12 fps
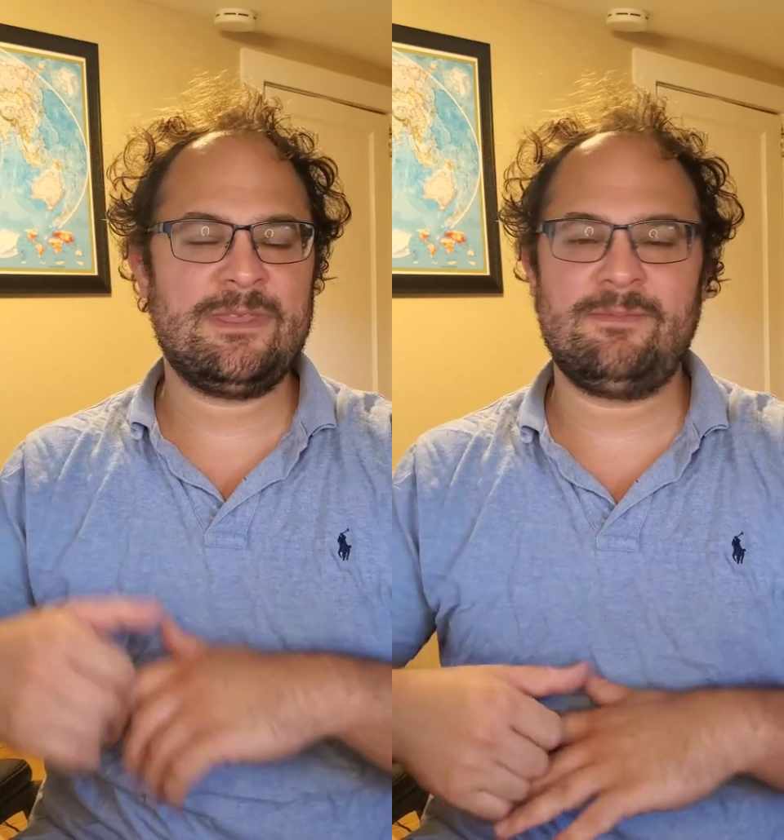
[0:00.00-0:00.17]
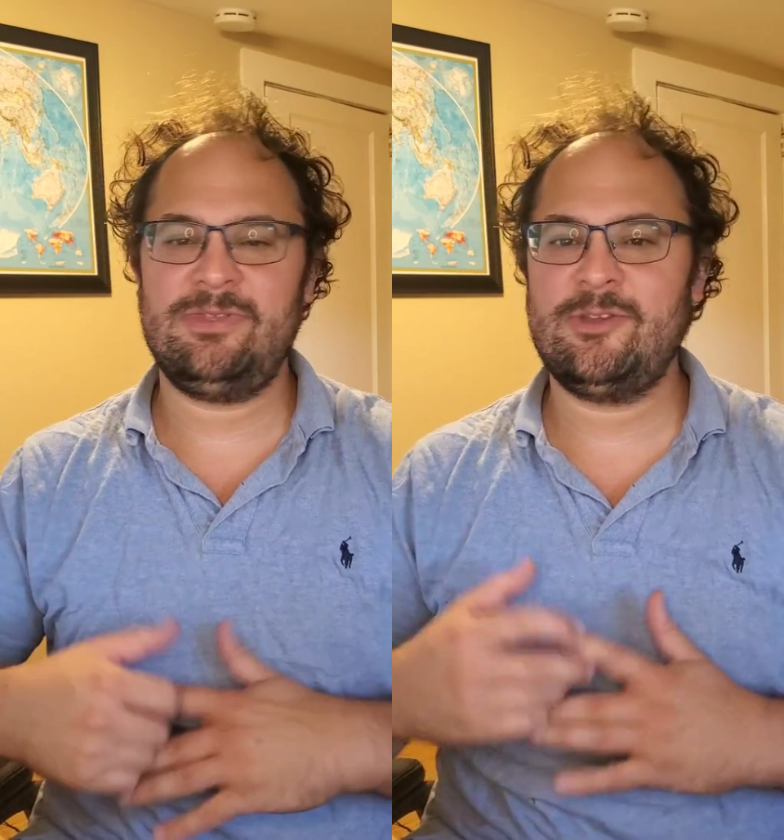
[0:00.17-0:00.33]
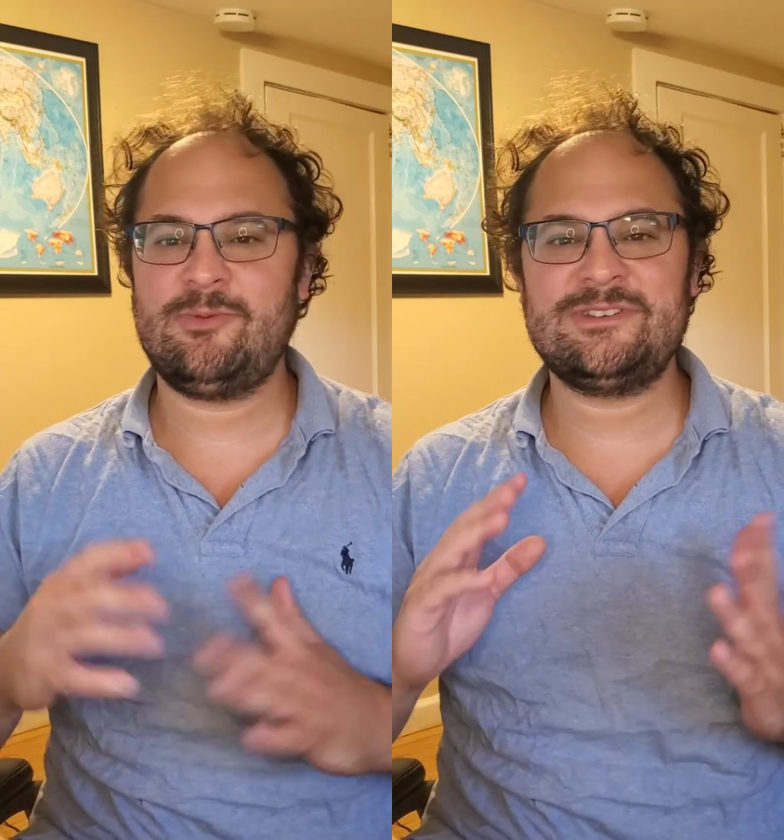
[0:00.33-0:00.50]

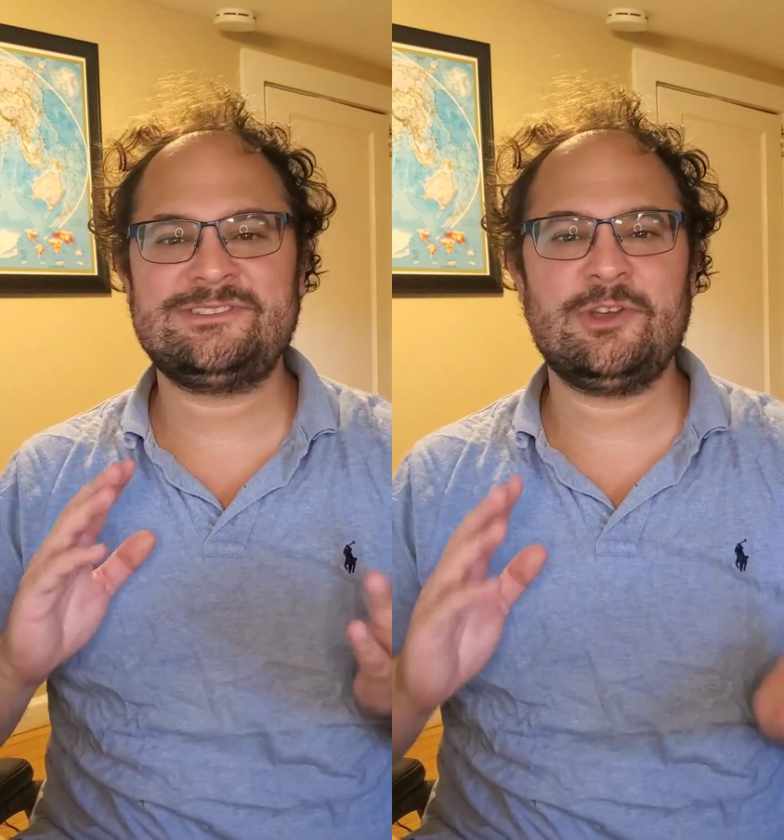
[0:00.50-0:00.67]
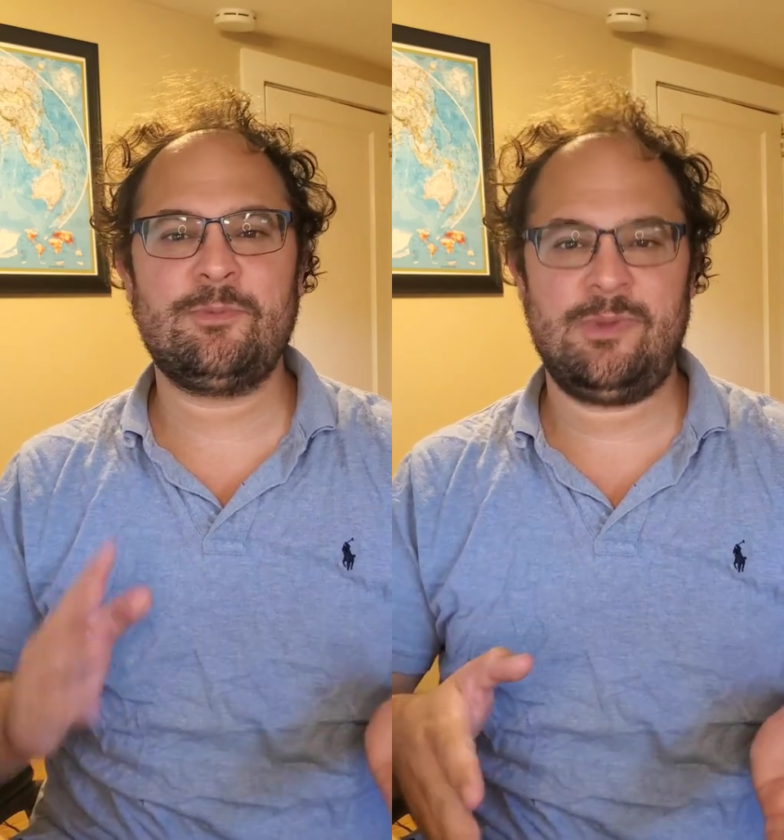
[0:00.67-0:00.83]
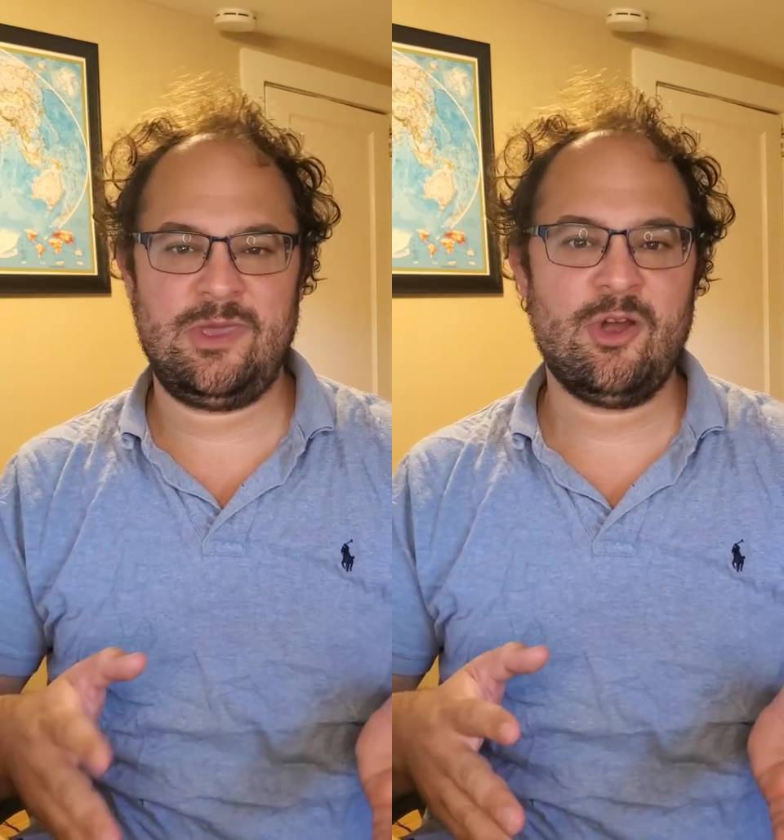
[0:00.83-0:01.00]
That there was
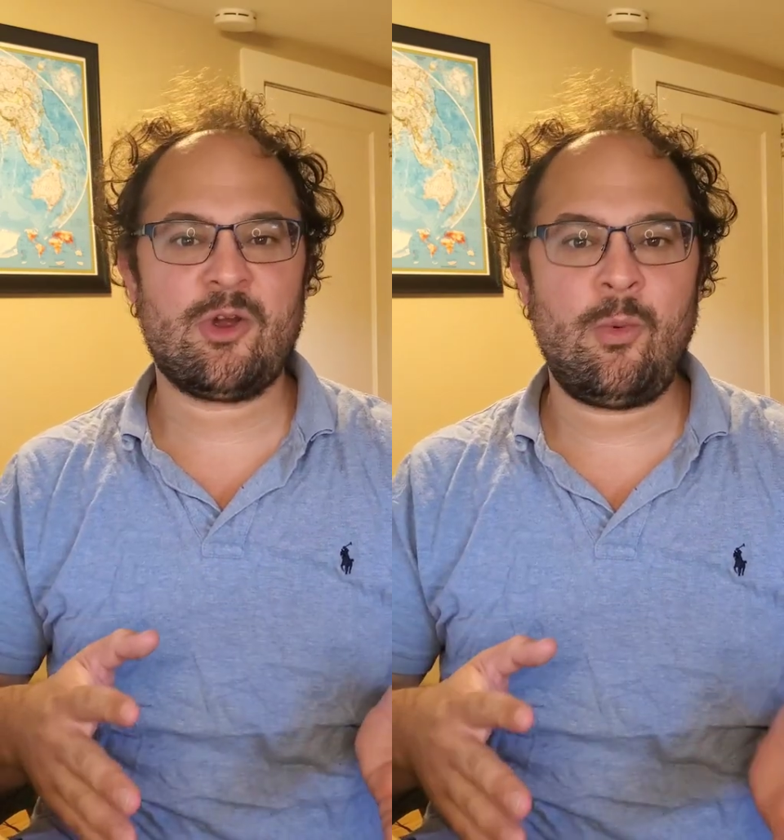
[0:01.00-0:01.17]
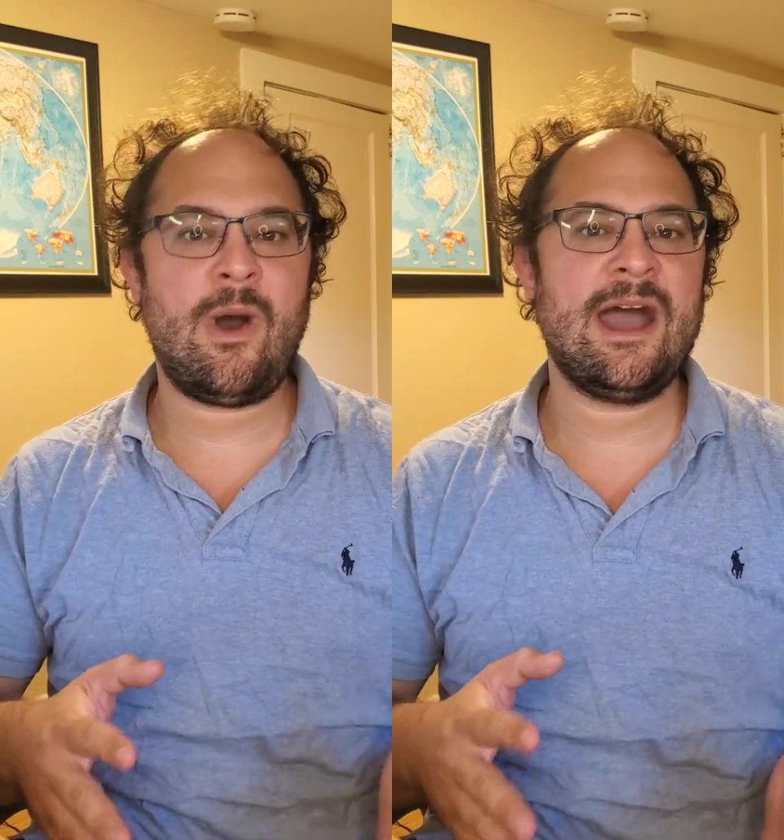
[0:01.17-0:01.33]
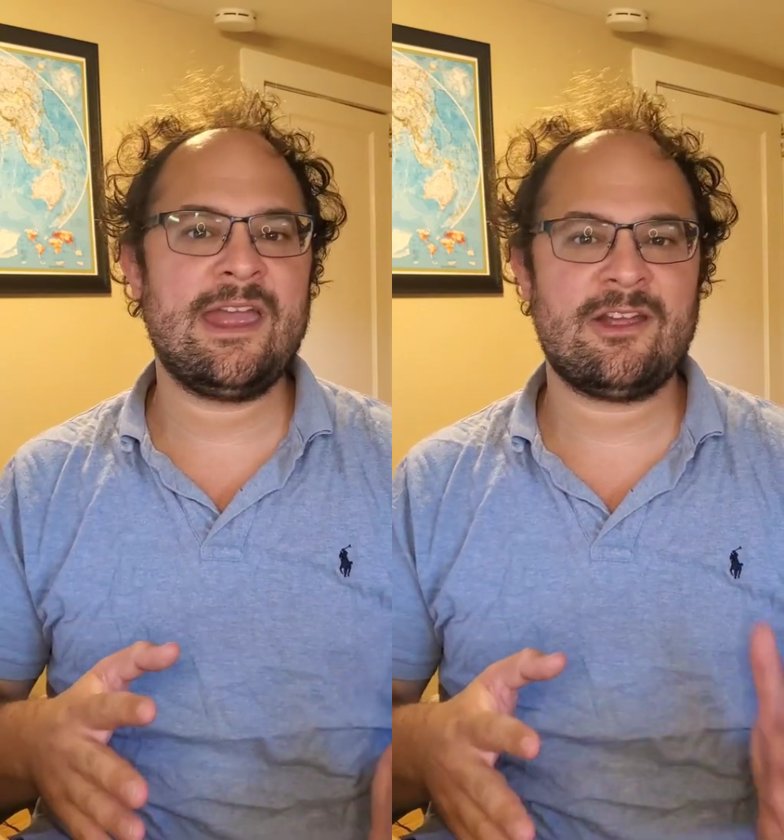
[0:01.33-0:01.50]
no PR
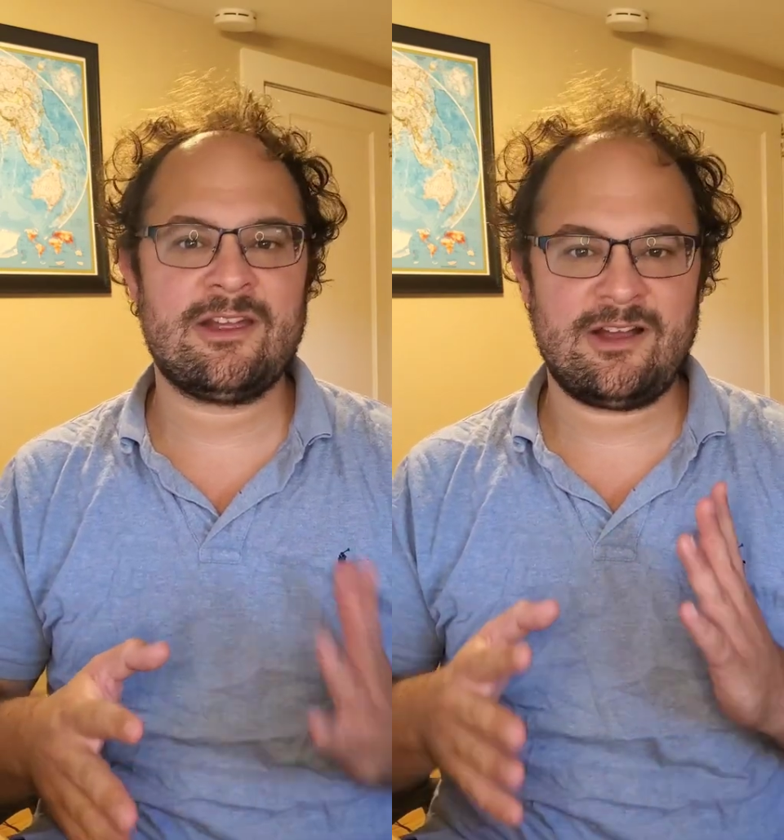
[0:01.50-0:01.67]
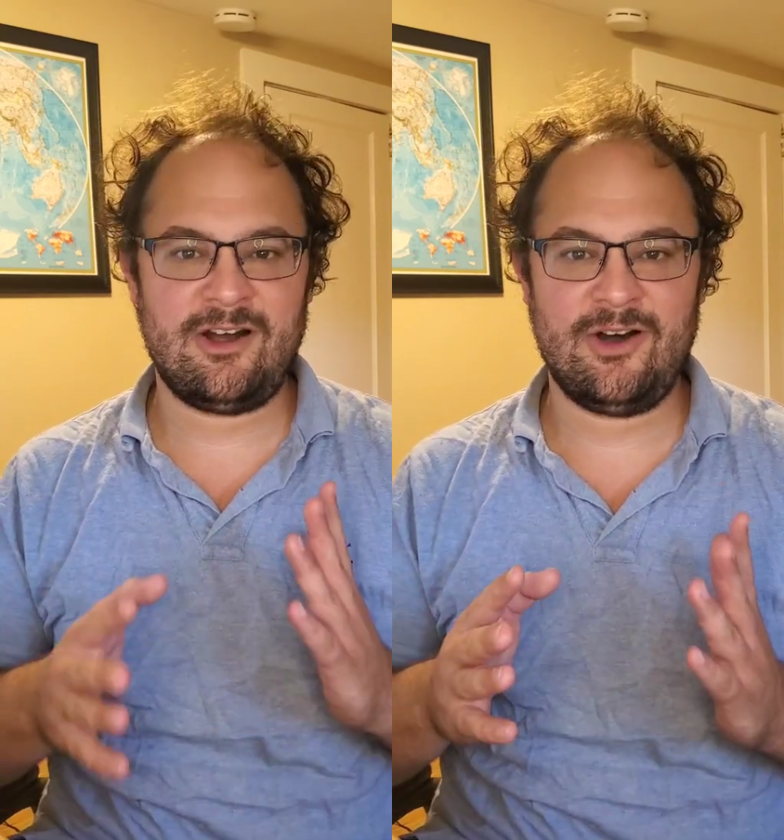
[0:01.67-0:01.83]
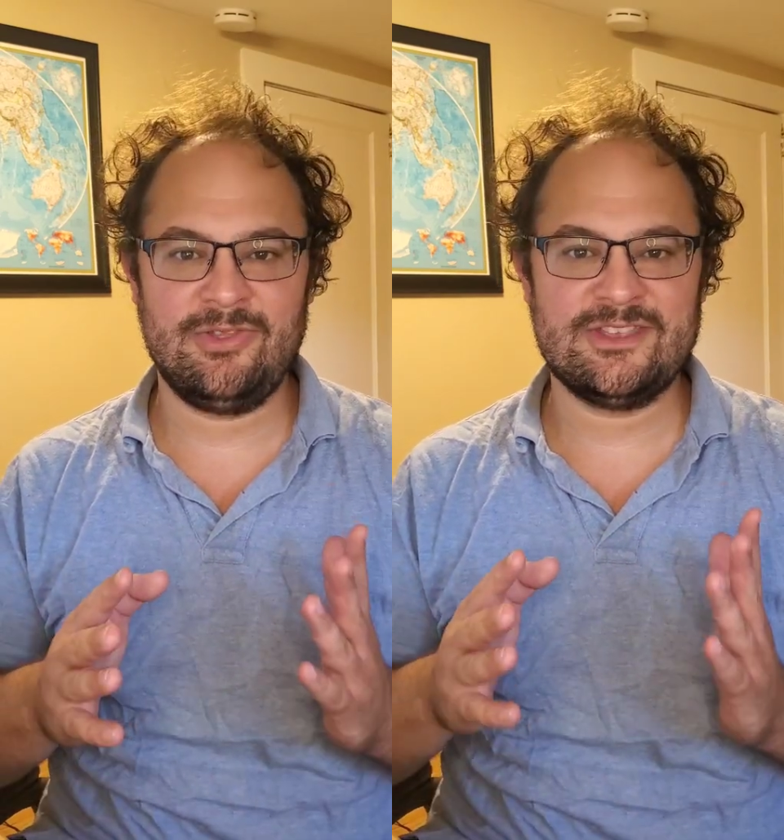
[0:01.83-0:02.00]
wire
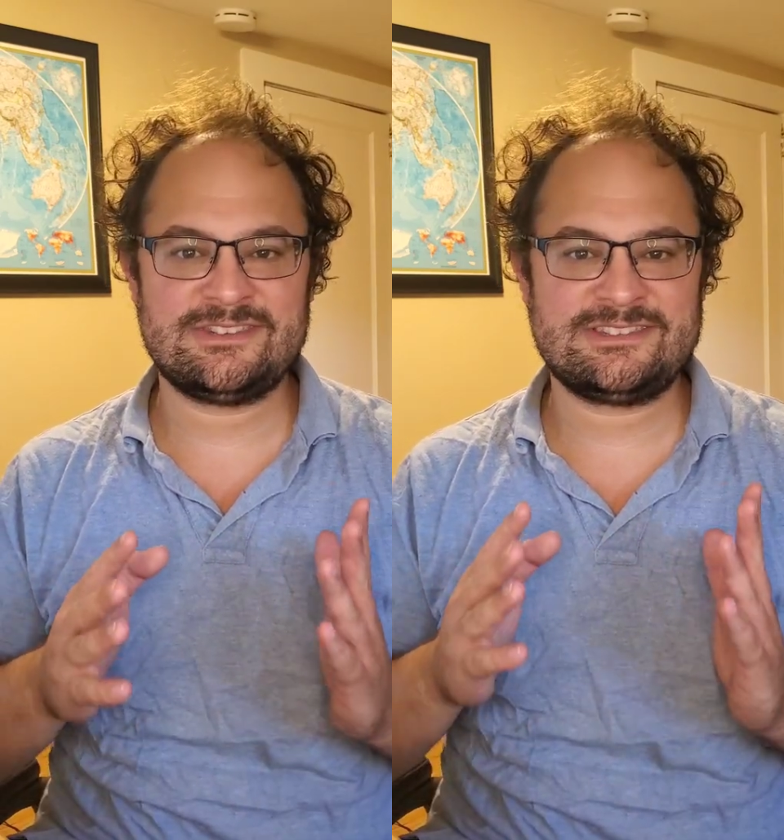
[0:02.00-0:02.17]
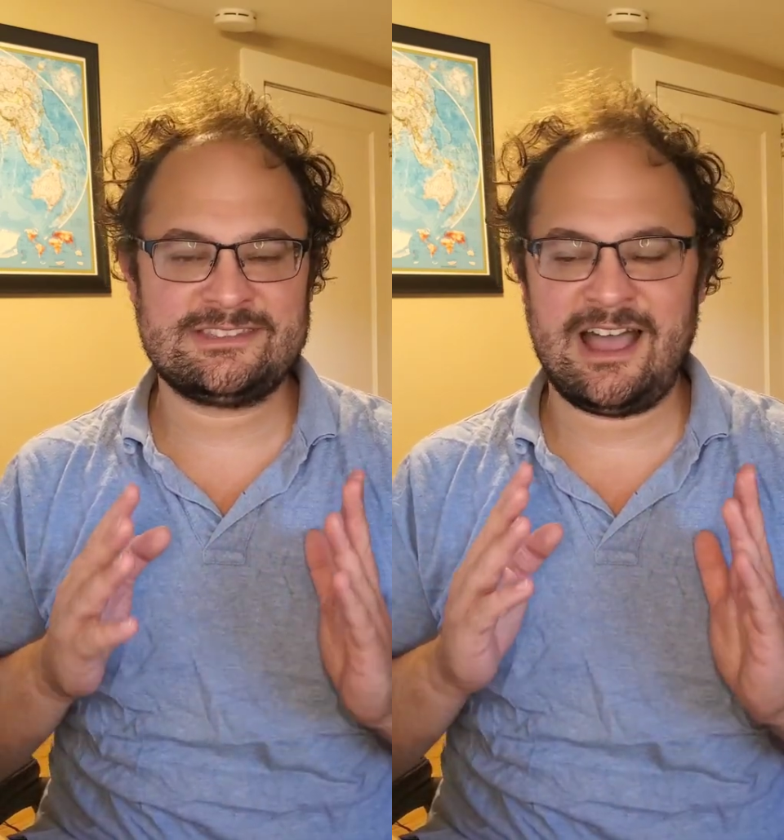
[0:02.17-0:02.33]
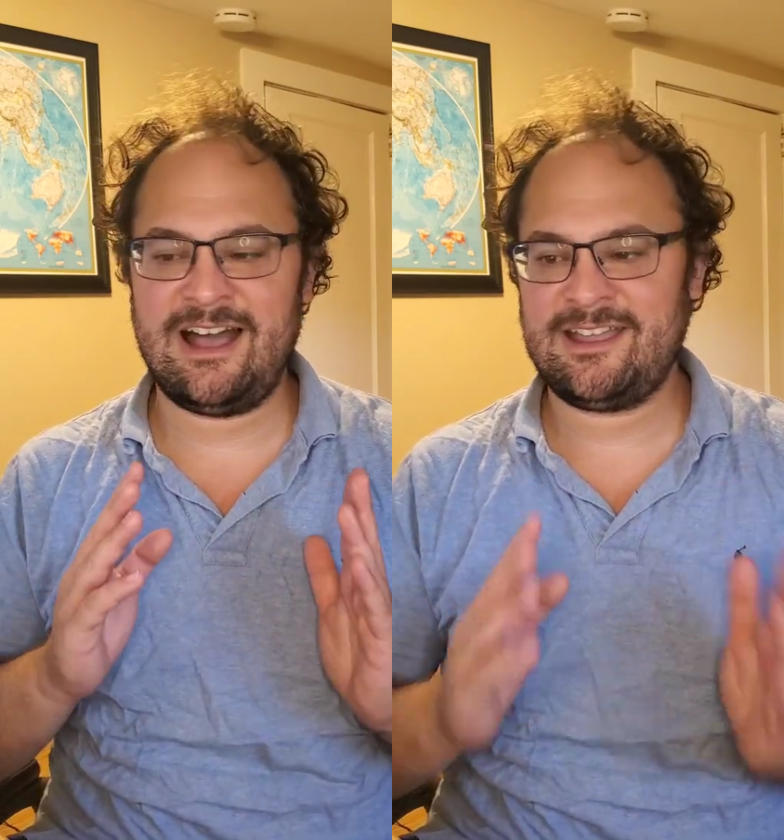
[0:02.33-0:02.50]
on this
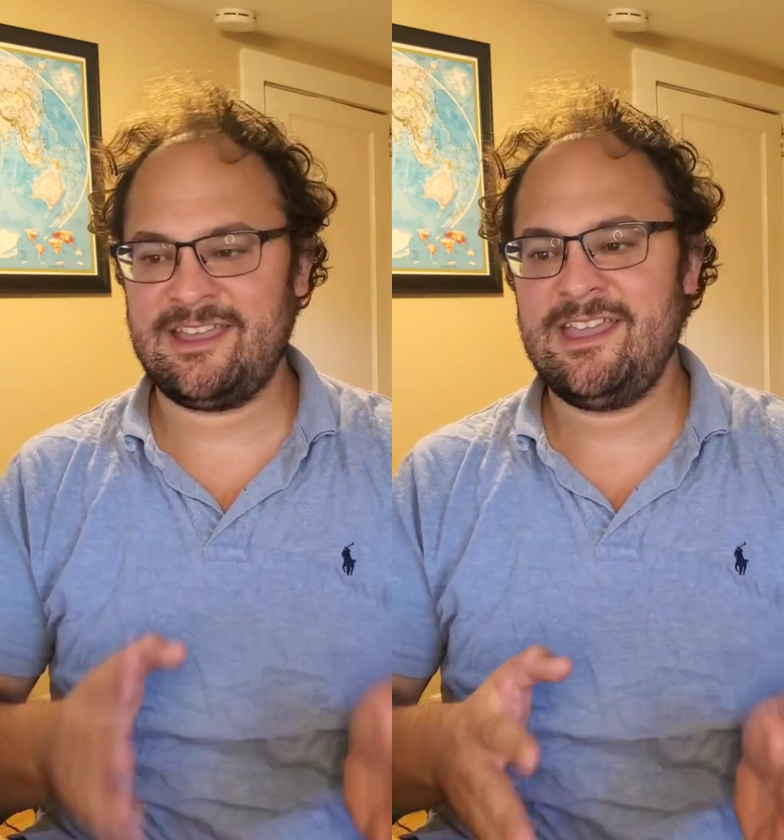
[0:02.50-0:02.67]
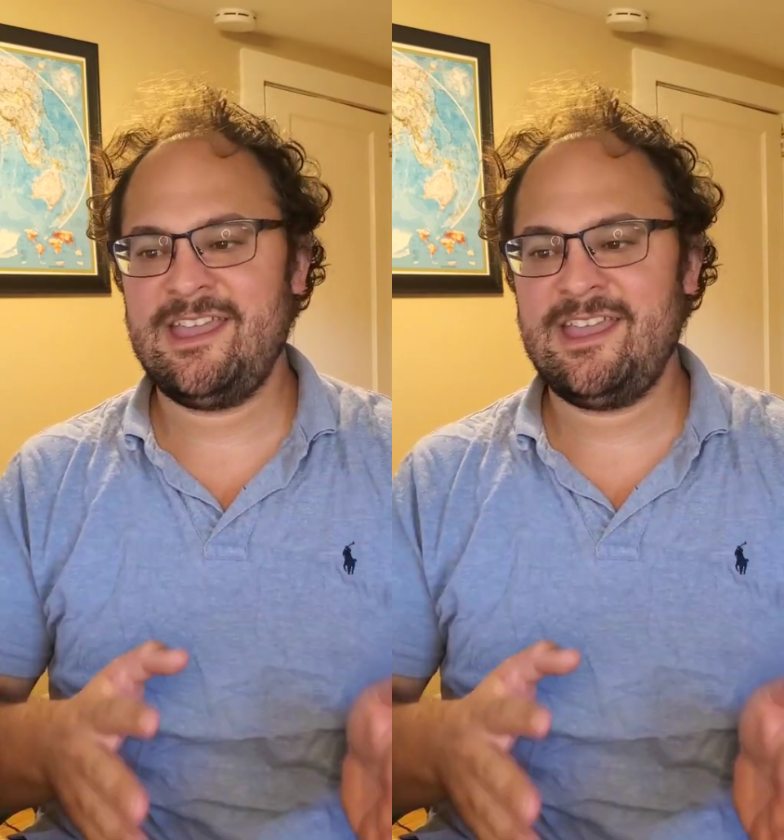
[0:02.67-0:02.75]
stock